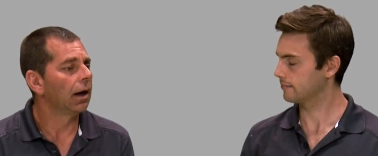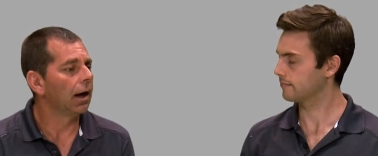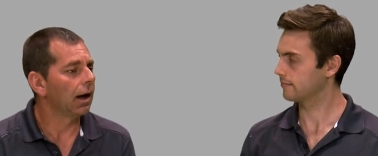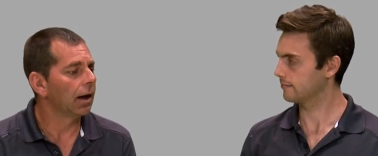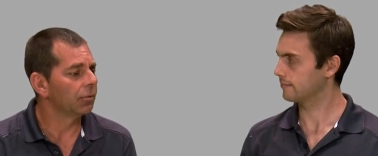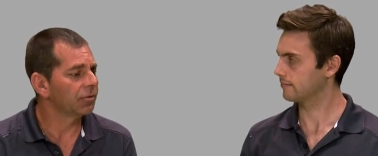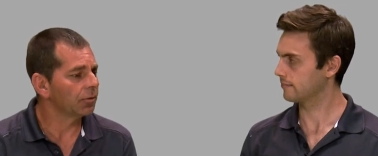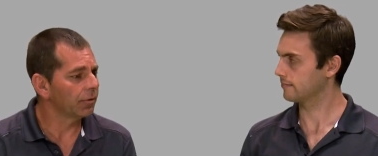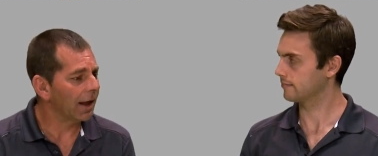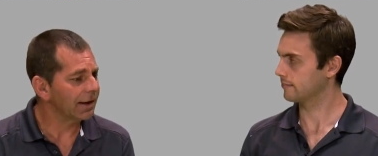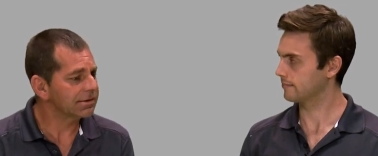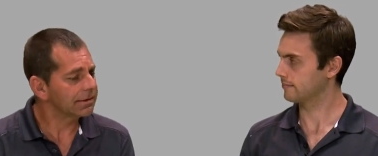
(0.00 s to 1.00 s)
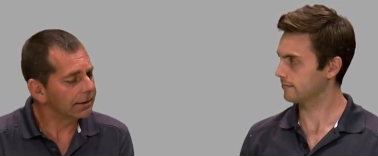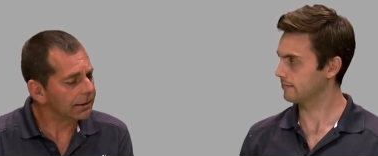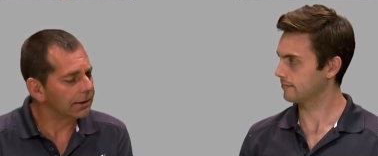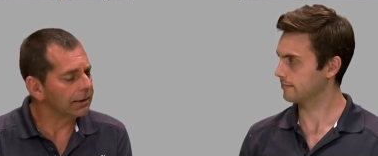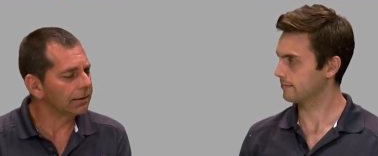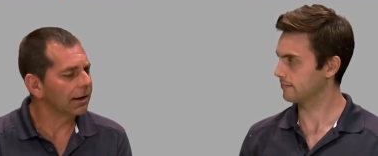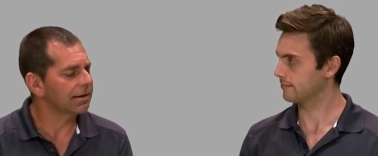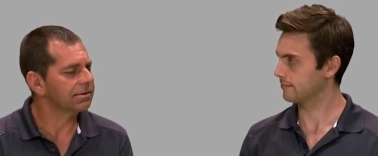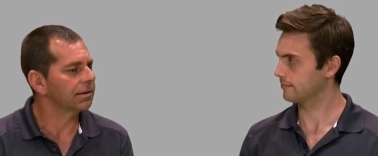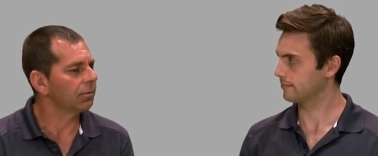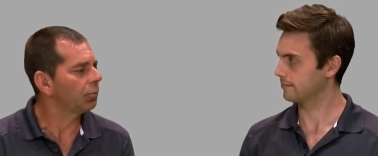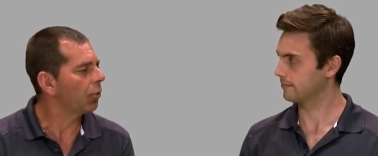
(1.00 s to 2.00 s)
Speaker 1: Um, so that's the
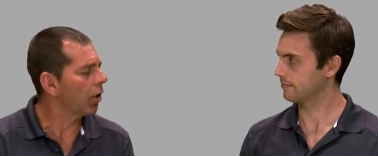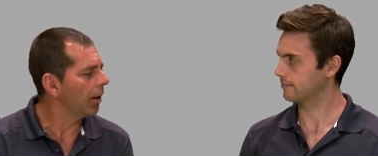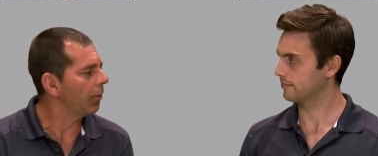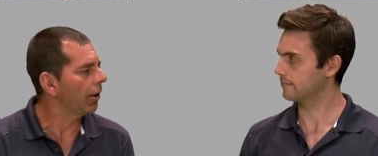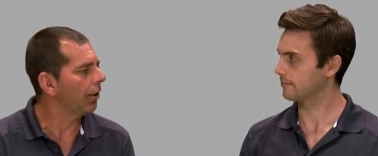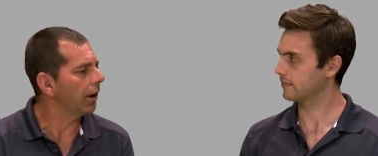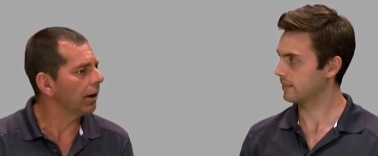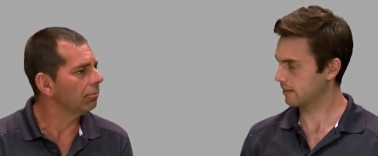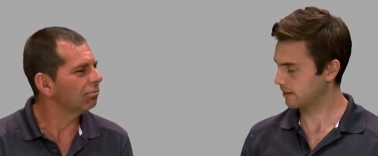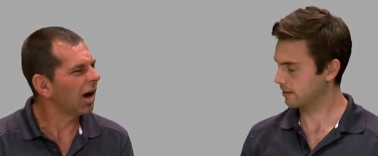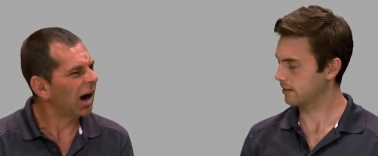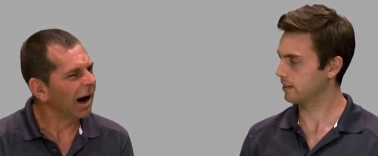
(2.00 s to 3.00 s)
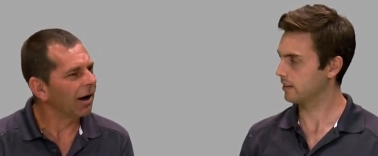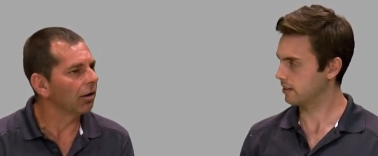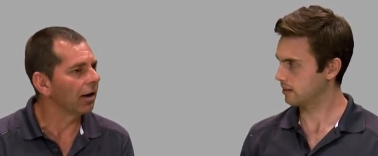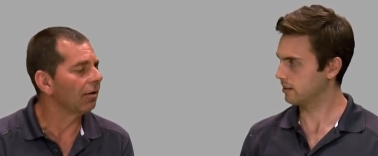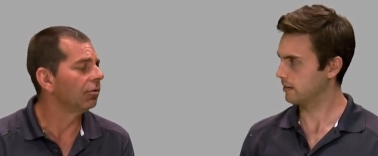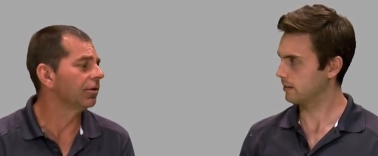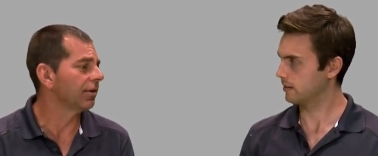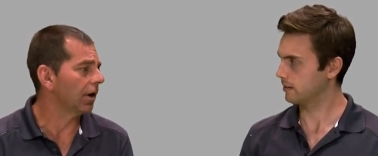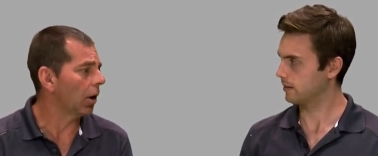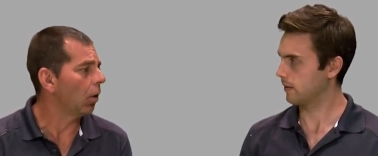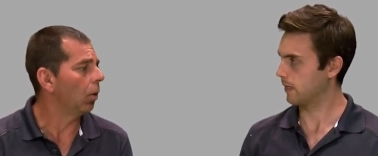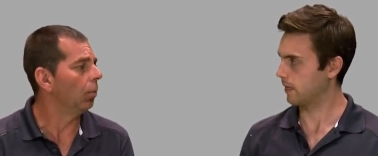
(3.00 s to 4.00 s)
that's the primary higher levels
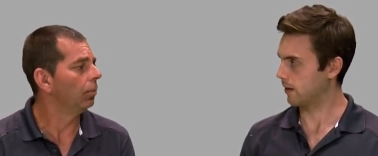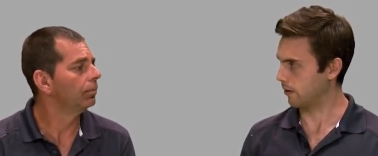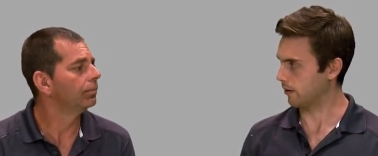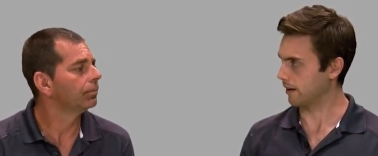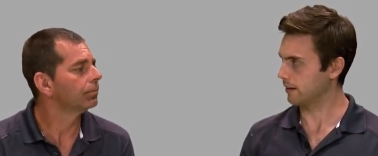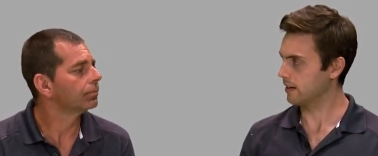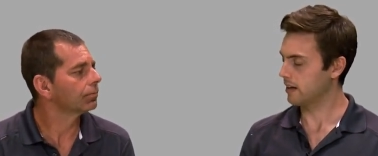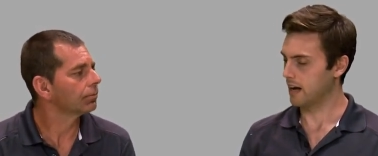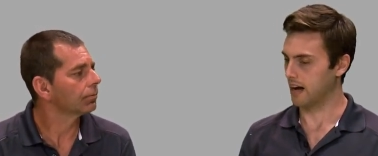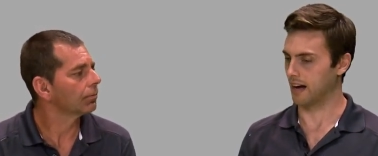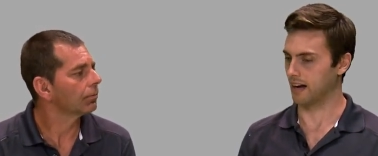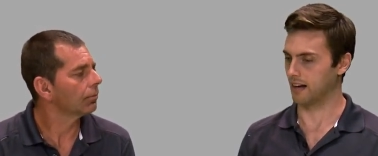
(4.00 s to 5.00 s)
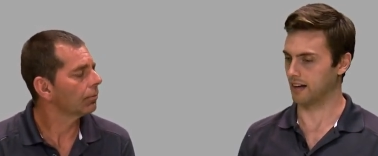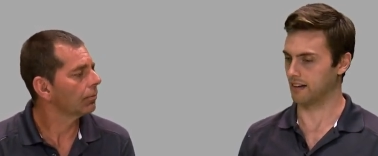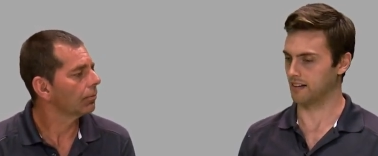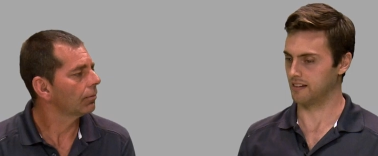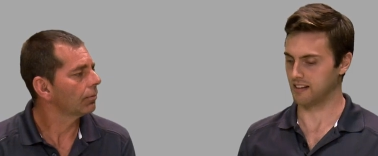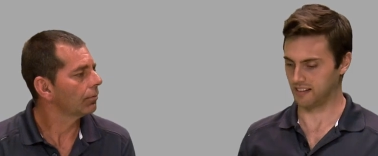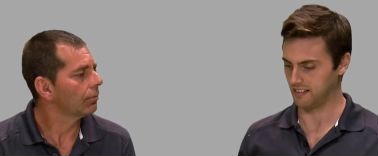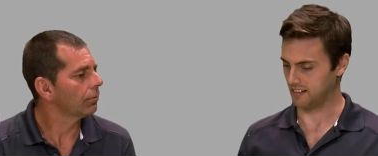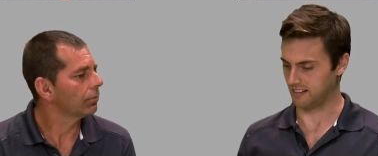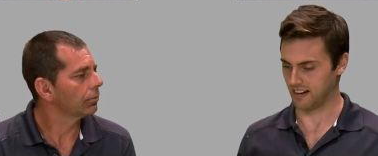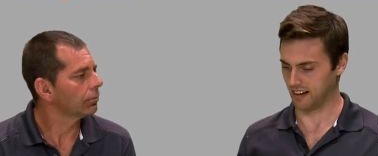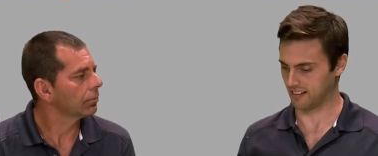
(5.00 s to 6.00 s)
in a home.
Speaker 2: Okay. And this is
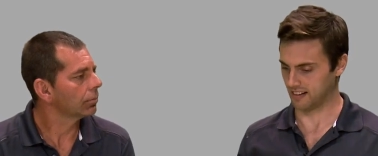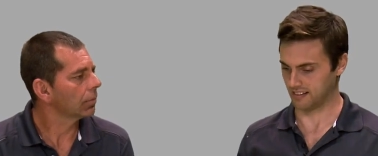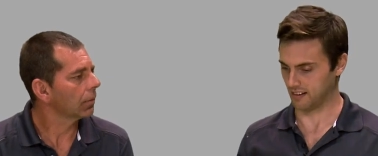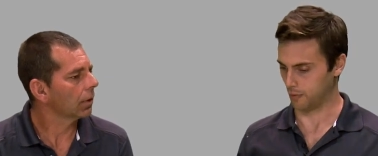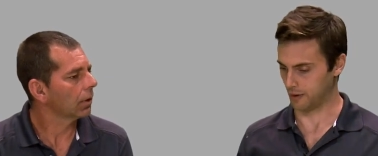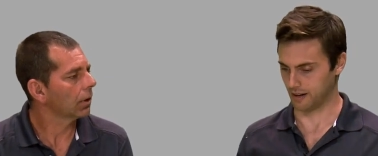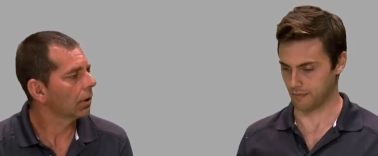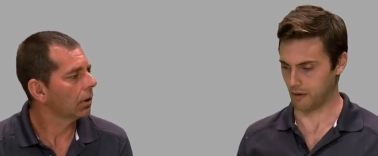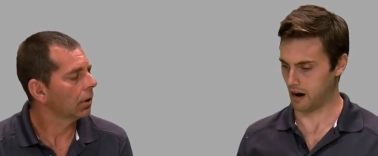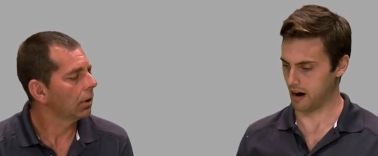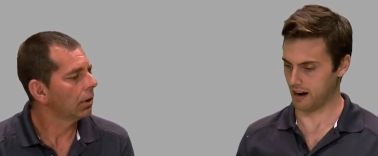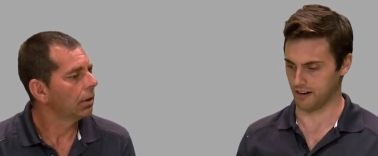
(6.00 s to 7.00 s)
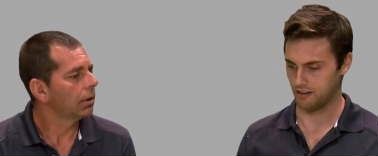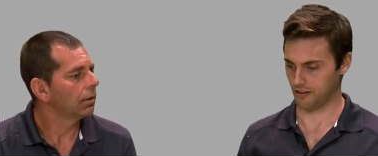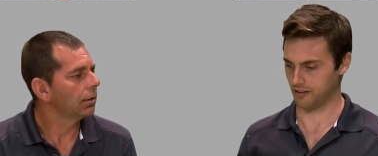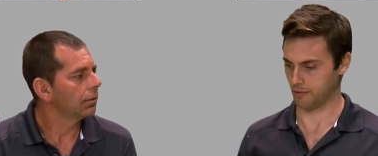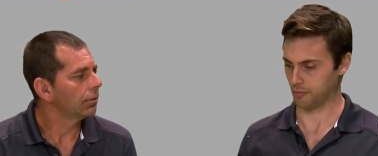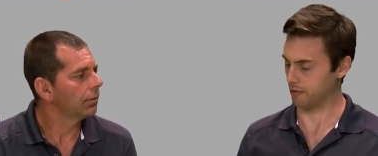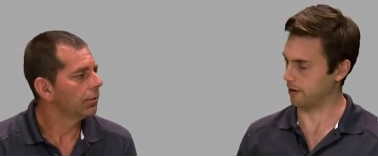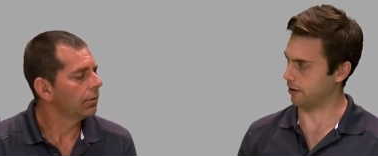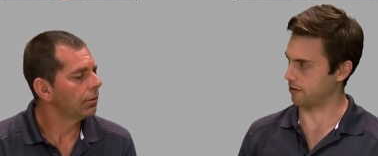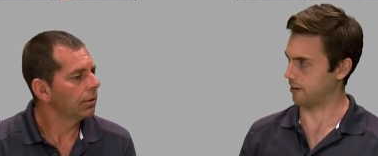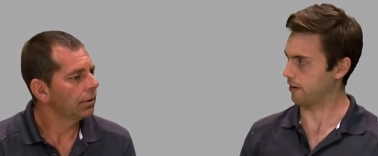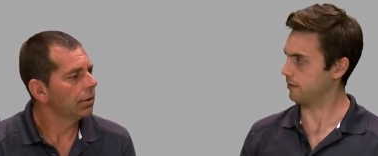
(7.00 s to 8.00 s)
a test kit that we can buy and just deploy
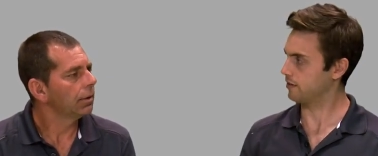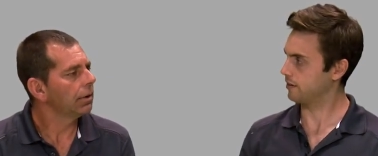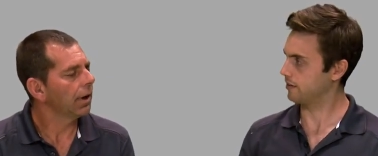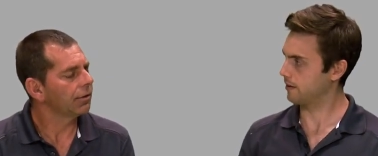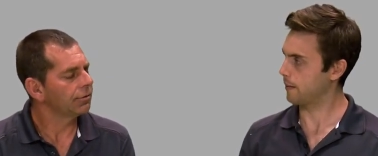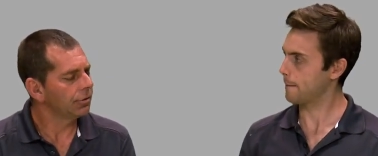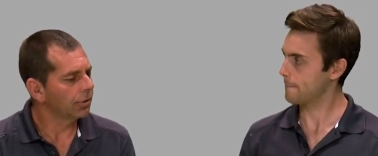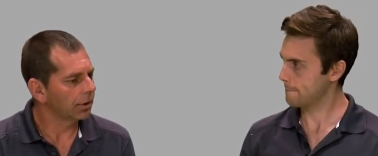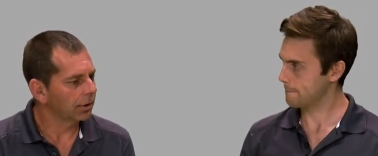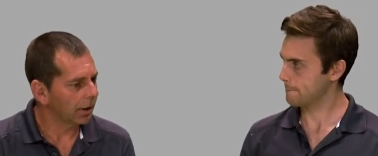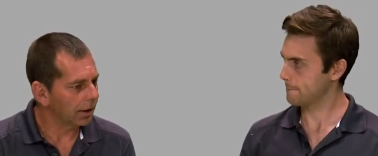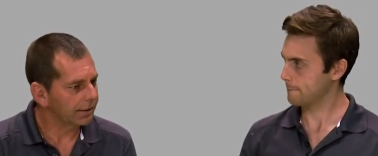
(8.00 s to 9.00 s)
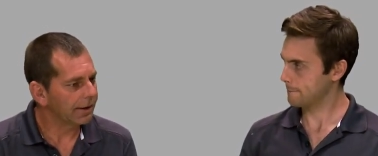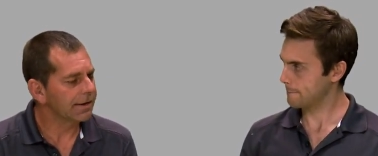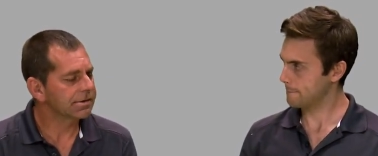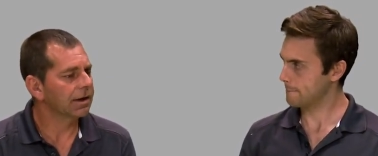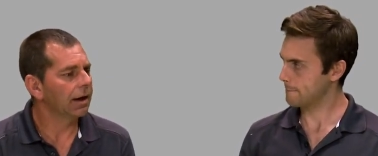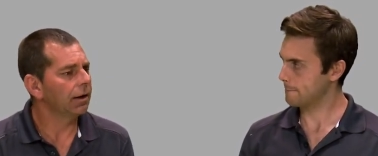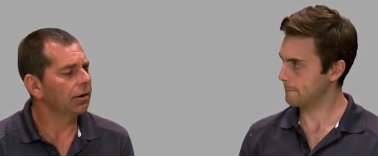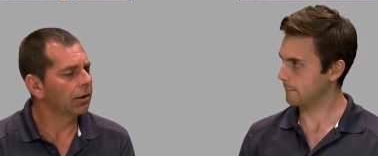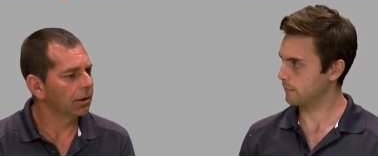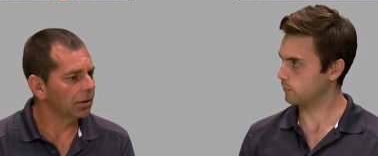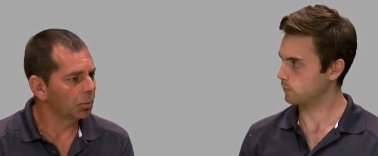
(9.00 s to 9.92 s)
ourselves?
Speaker 1: Yes, you can get a test kit, you can